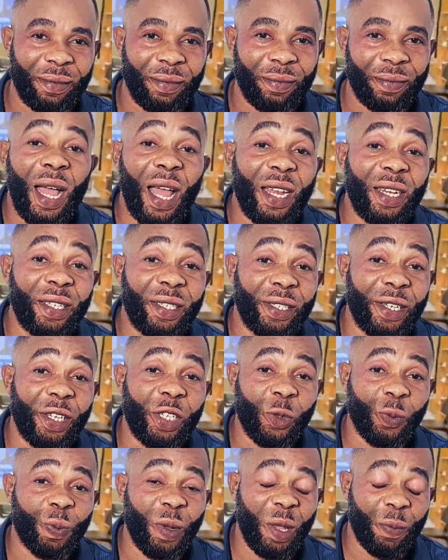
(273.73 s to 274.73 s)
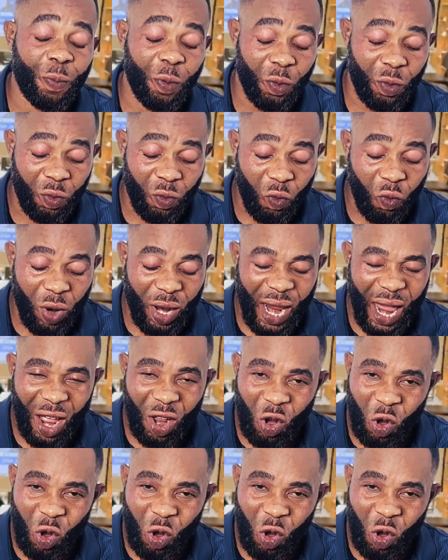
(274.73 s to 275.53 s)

And these people, whether